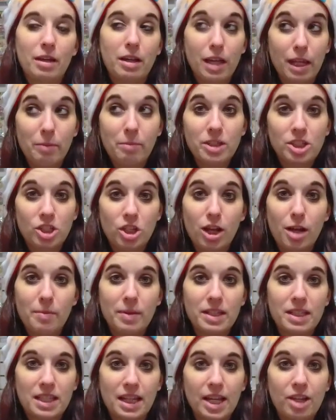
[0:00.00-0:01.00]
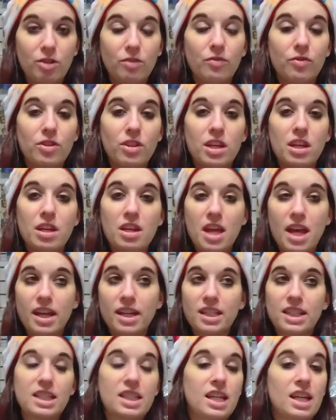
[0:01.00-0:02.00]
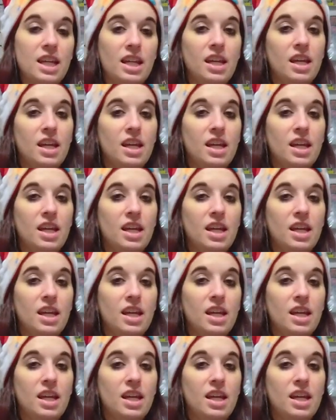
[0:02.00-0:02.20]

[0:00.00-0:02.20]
Image Comics title for the next